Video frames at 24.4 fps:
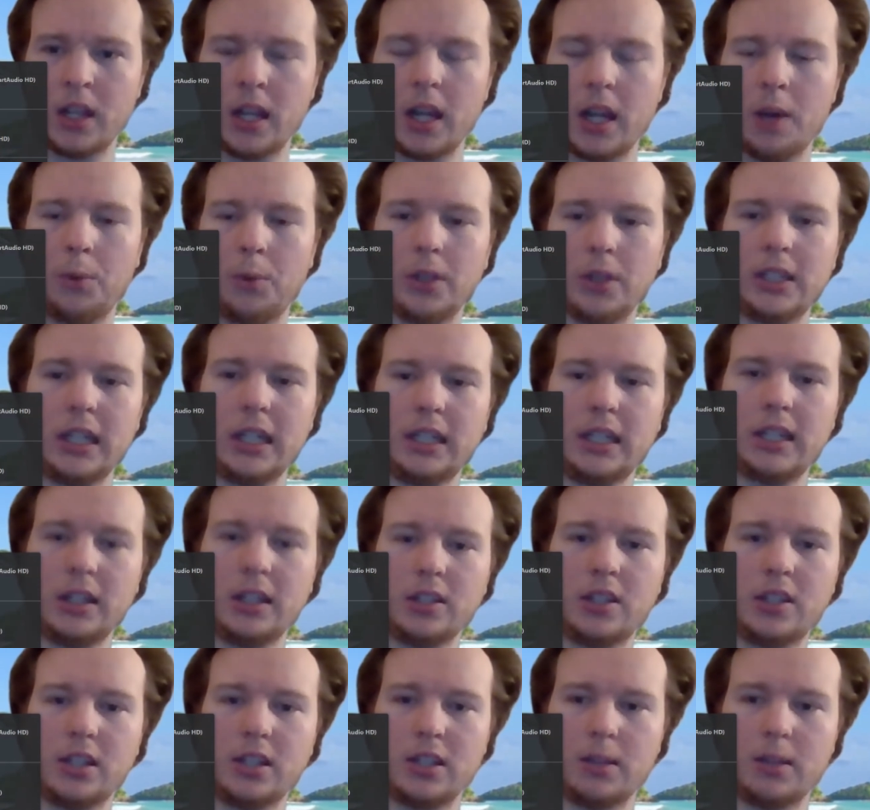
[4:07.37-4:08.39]
And what that
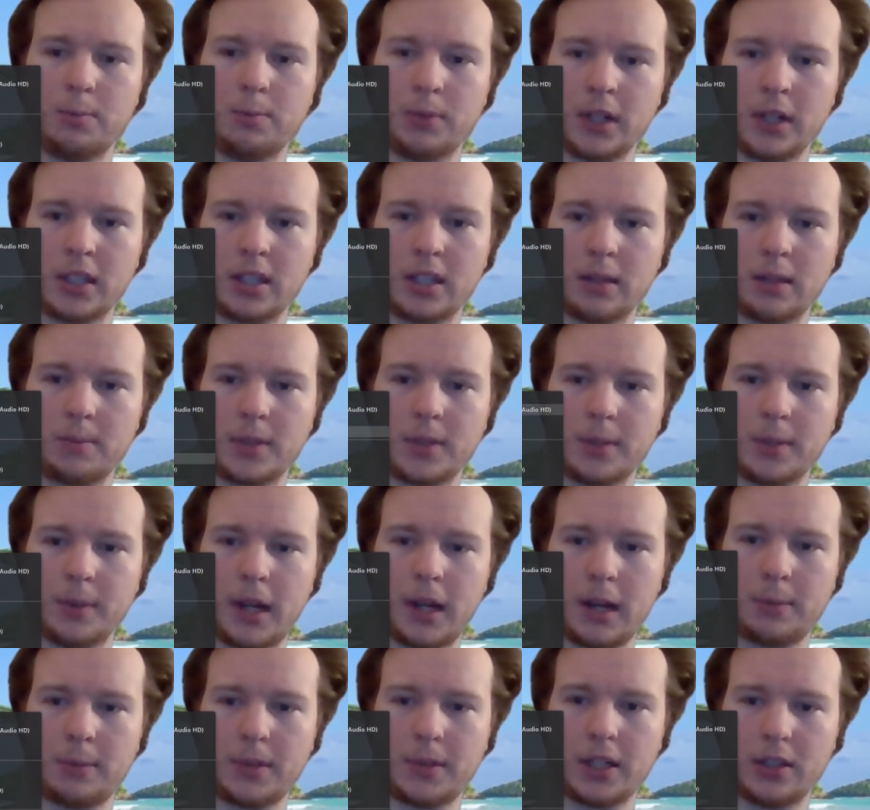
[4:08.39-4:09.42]
does is it brings up some
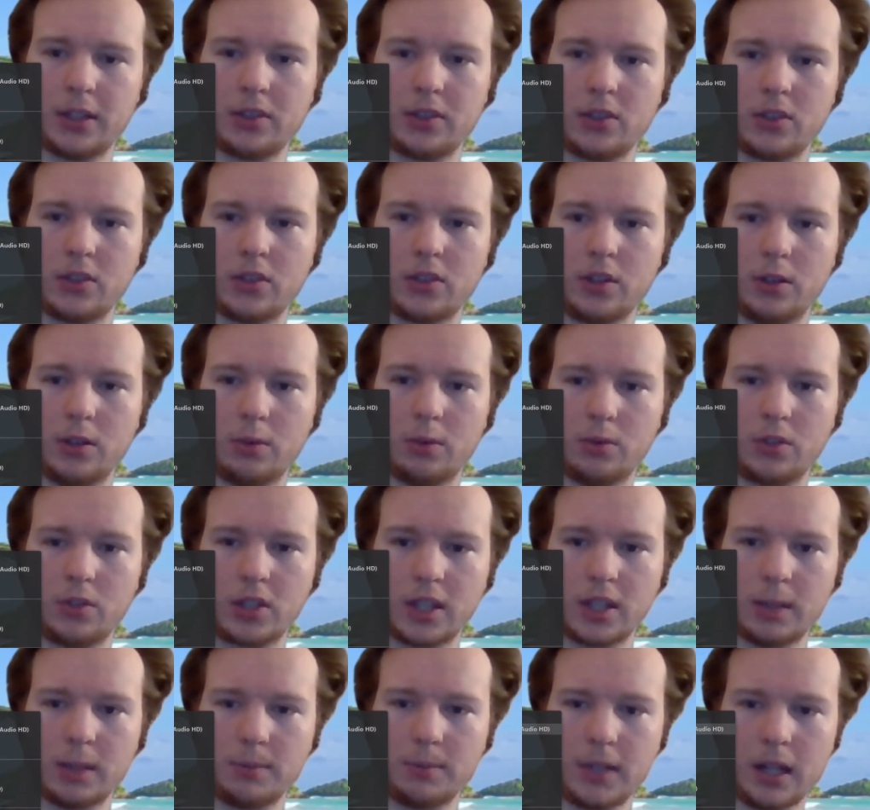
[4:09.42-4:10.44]
options. So
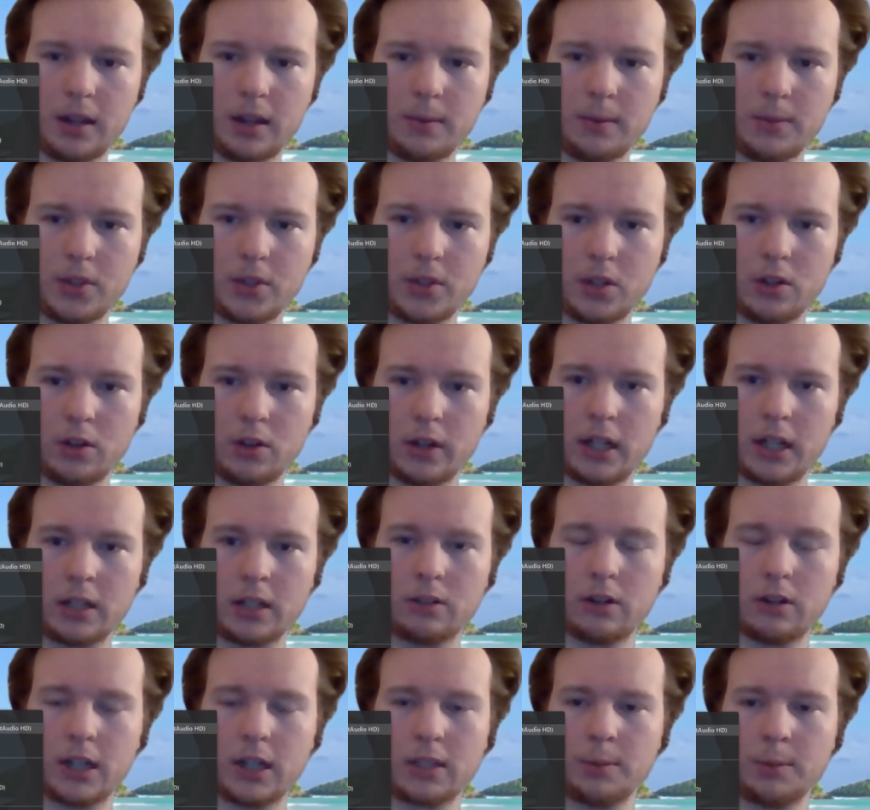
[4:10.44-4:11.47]
sometimes your
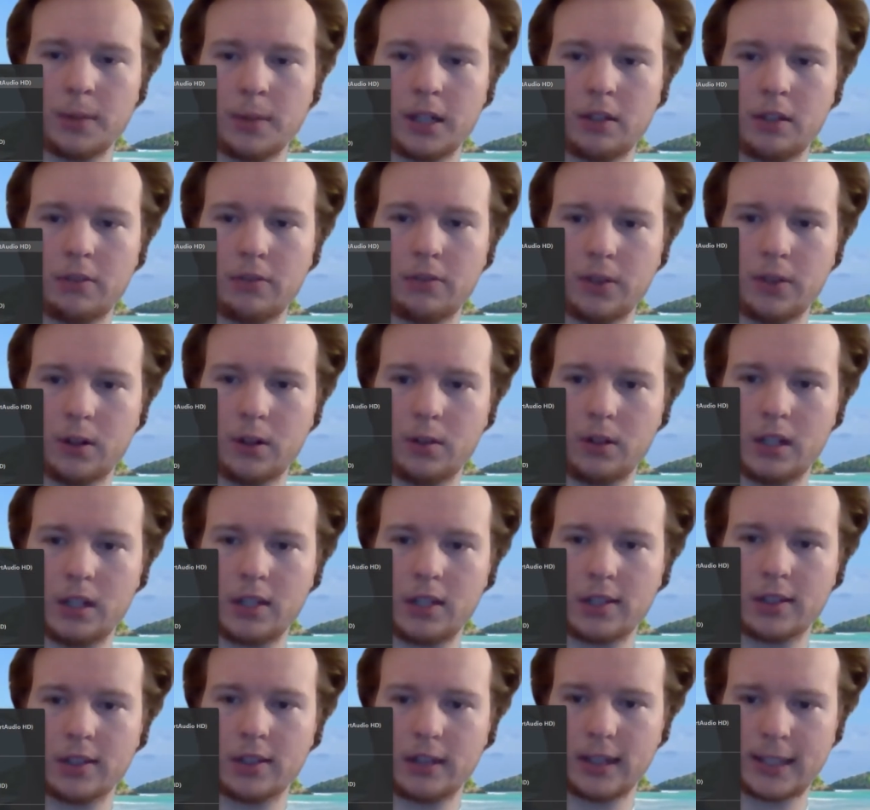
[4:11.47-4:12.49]
incorrect microphone is
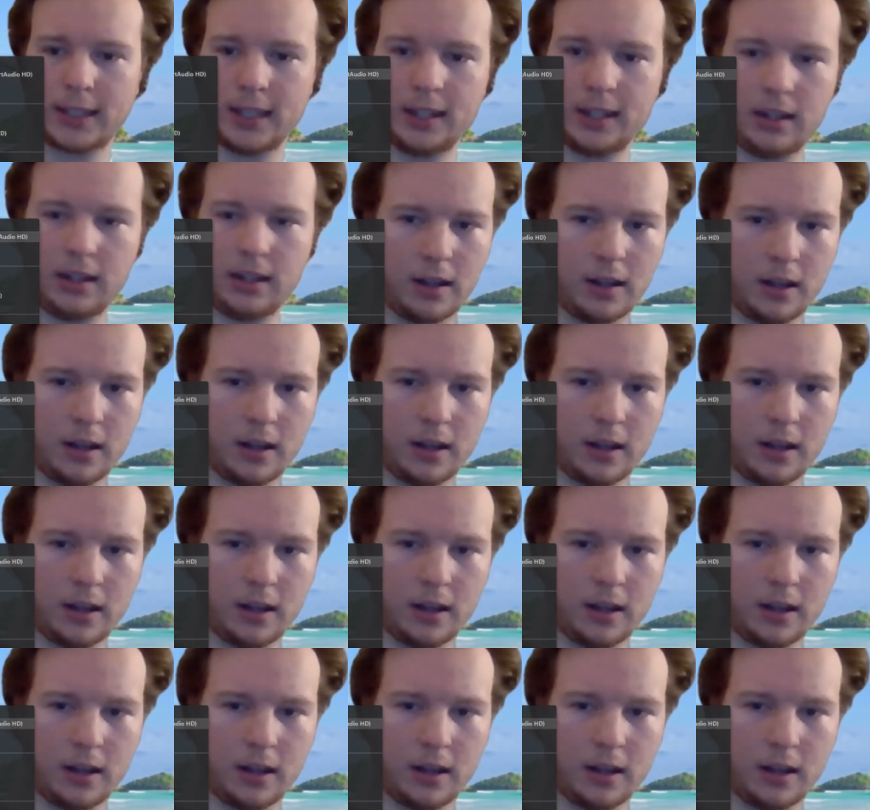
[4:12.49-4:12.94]
selected.